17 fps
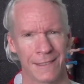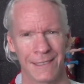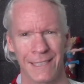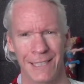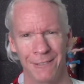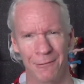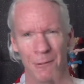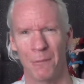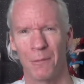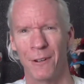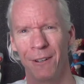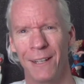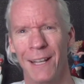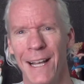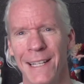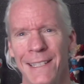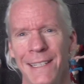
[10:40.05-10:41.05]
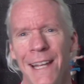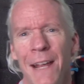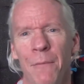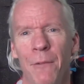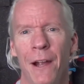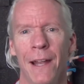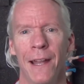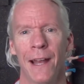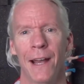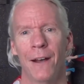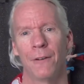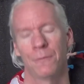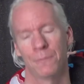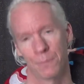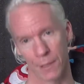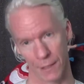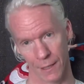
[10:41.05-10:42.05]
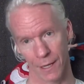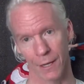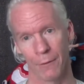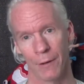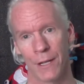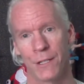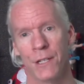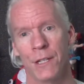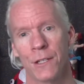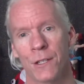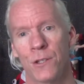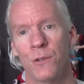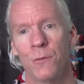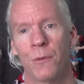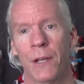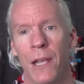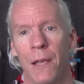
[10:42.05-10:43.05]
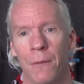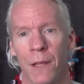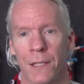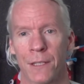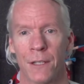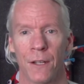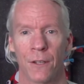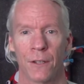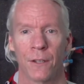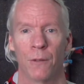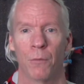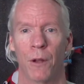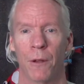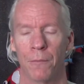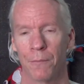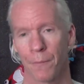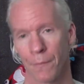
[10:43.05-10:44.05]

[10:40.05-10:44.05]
Can't remember her last name right now. But anyway, She's a Super Geek. That's another good one.